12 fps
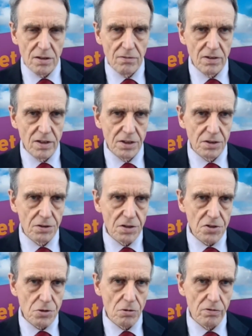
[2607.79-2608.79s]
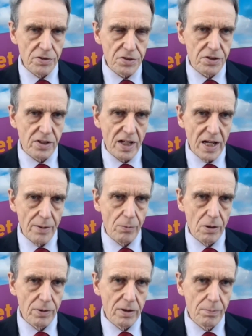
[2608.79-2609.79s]
a, really good insurance scam
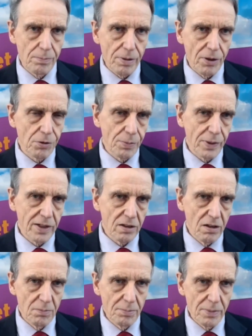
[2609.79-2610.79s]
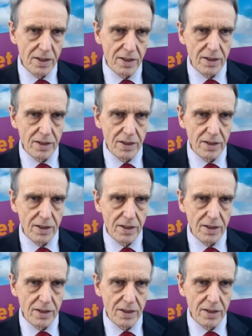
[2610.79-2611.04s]
where we can both make a lot of money.